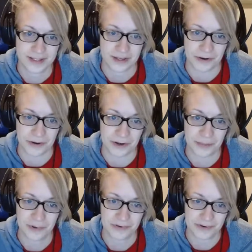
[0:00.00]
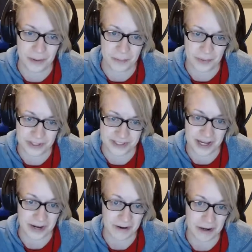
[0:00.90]
So, a couple of great
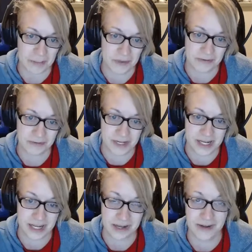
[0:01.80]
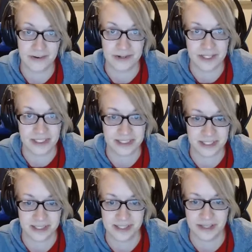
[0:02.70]
books I recommend reading or
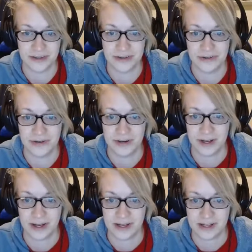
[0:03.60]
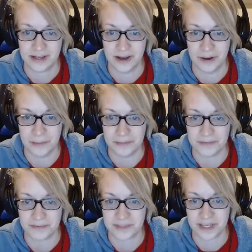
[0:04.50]
listening to
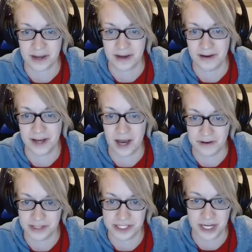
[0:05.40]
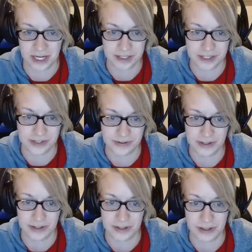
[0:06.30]
um, to ha- how to change
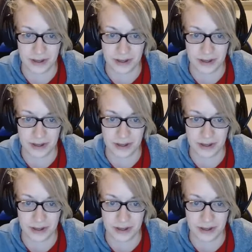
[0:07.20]
your